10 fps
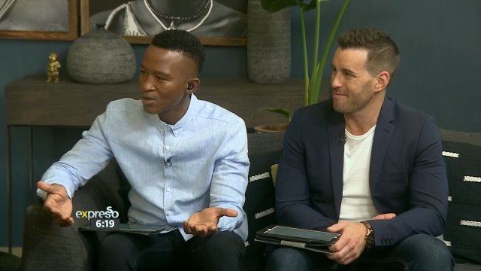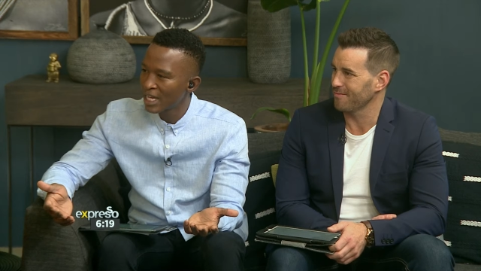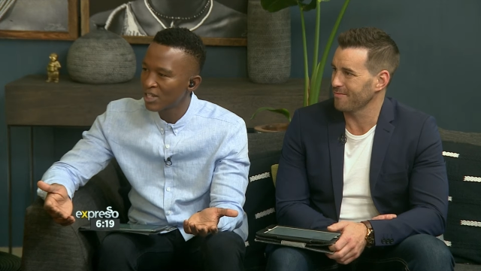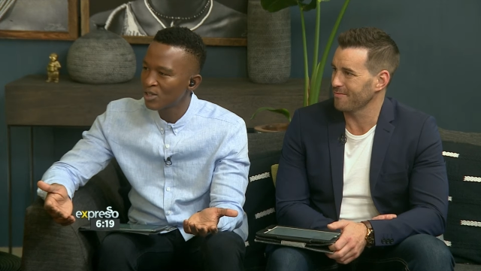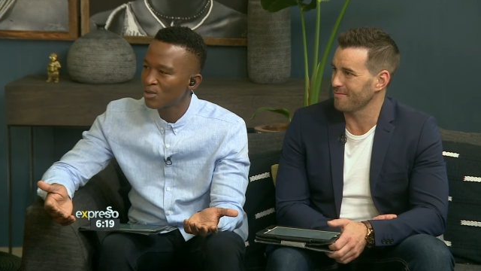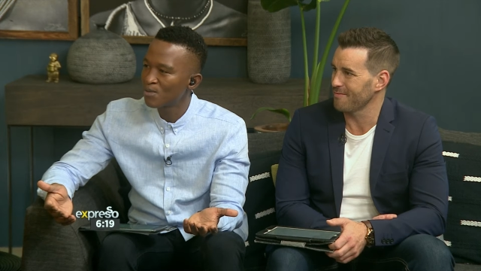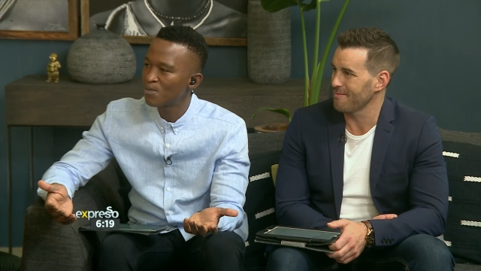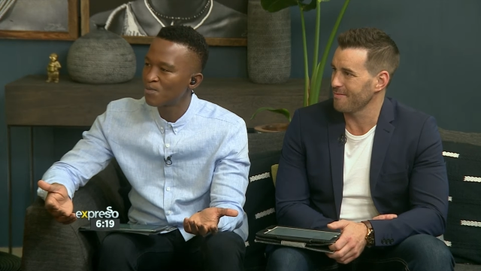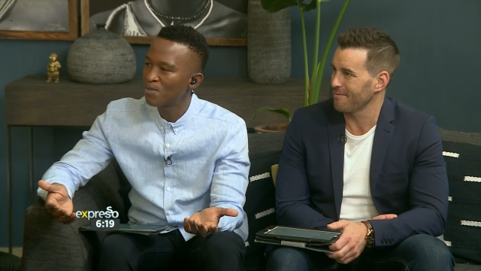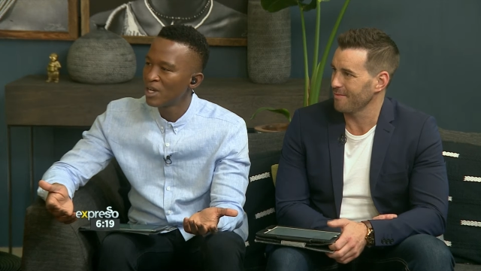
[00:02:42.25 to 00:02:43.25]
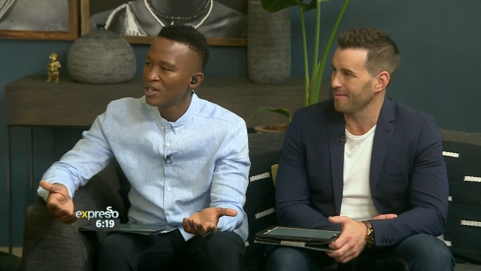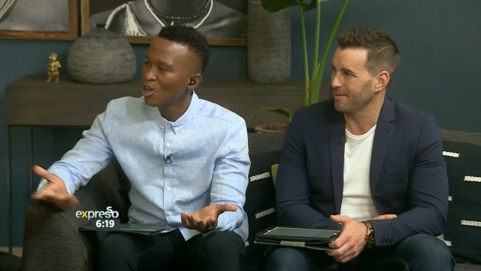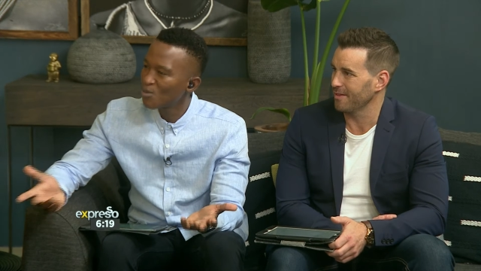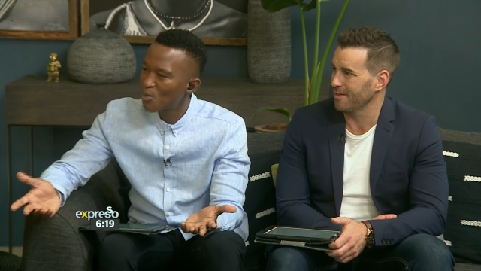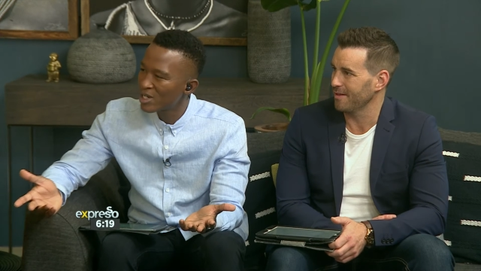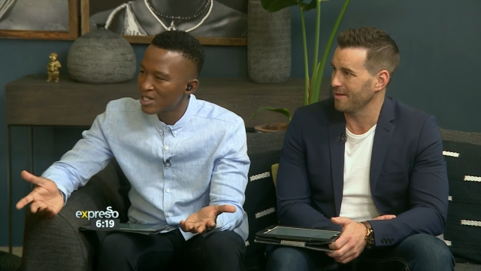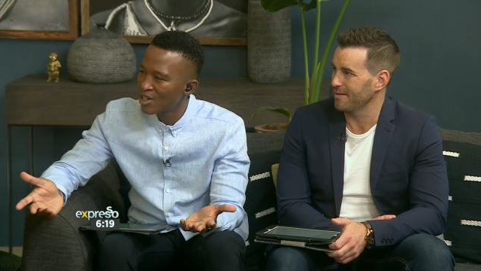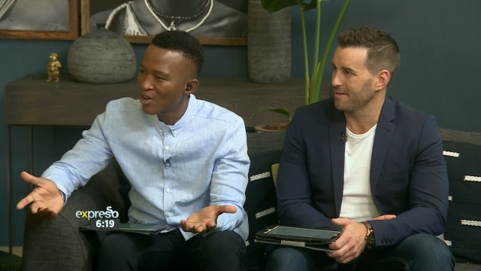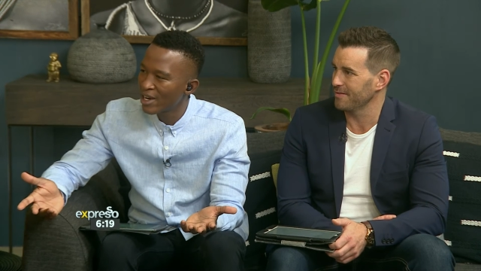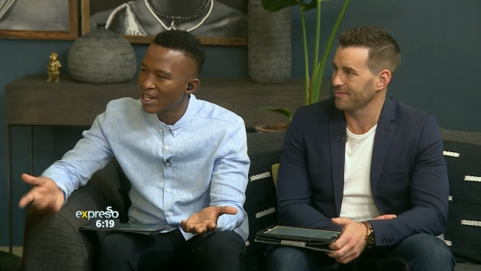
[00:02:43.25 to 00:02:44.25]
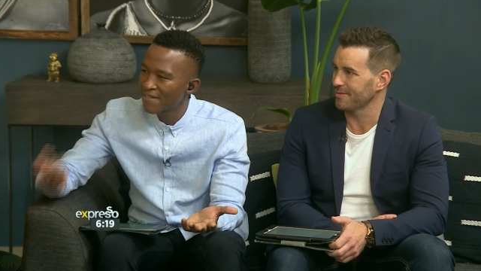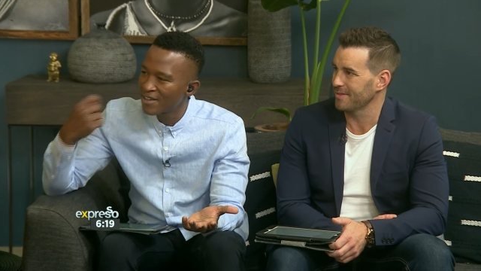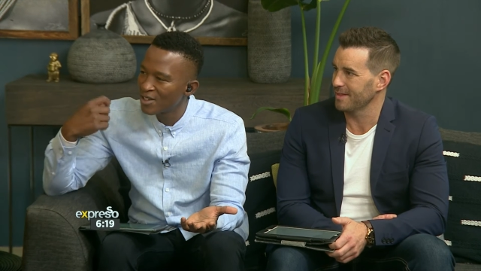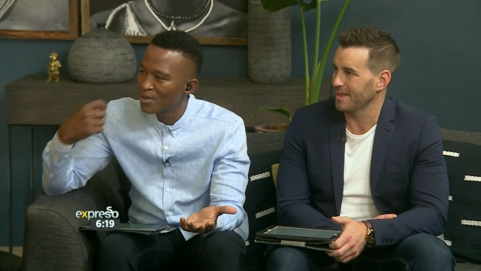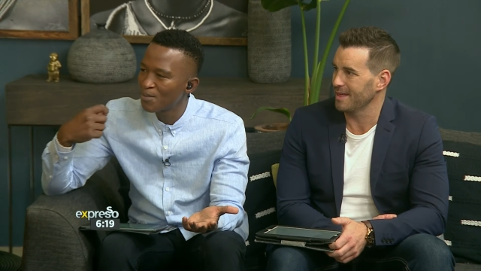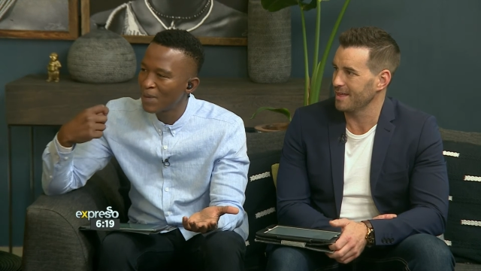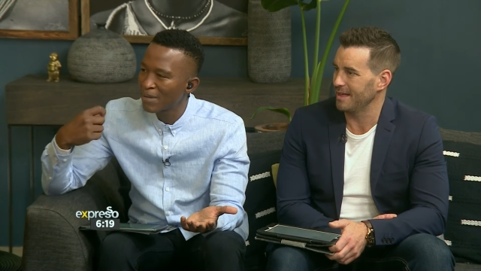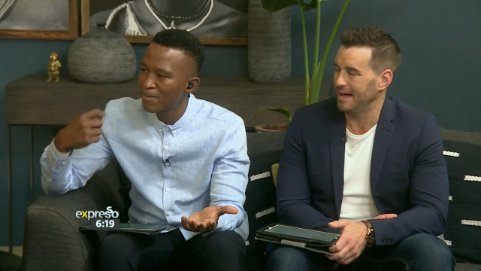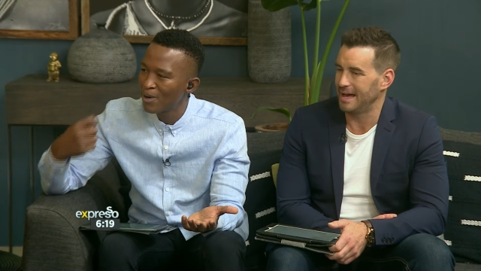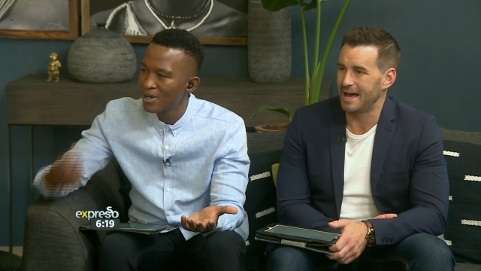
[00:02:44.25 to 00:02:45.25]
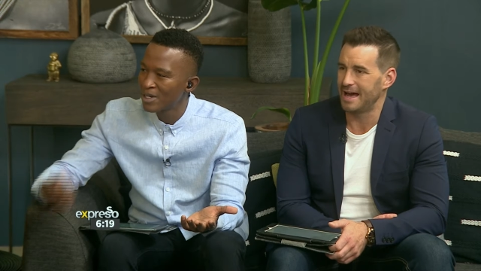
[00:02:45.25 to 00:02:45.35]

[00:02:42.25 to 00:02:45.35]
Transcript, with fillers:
Speaker 1: you that you're not brushing long enough in your back